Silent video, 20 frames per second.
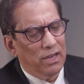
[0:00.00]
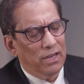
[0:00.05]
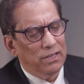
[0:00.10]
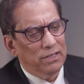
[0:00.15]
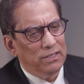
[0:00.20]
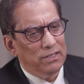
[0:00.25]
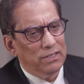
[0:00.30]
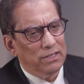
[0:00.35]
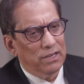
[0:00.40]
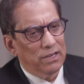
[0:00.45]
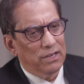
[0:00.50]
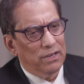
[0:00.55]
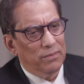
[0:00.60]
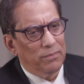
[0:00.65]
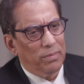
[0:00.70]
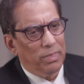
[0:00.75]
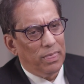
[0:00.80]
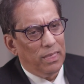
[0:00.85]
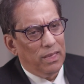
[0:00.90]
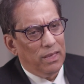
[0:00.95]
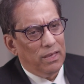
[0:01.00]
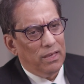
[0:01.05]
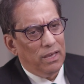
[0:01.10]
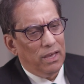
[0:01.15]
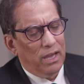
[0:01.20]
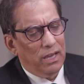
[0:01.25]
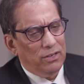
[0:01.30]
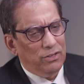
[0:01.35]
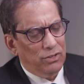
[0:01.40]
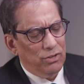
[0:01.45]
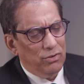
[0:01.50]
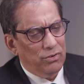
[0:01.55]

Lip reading: And at the